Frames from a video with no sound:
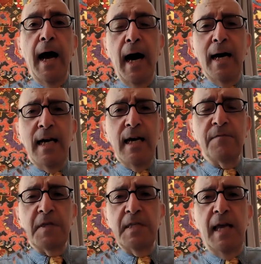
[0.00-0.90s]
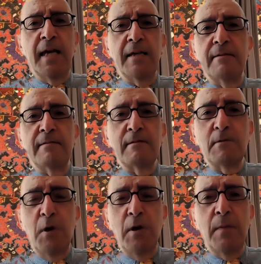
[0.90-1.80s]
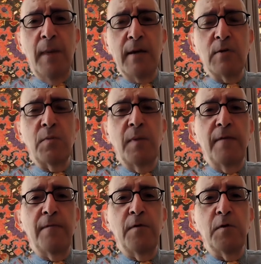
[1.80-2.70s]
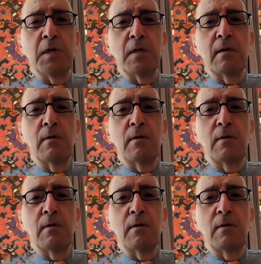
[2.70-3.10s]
I have said, going back to my first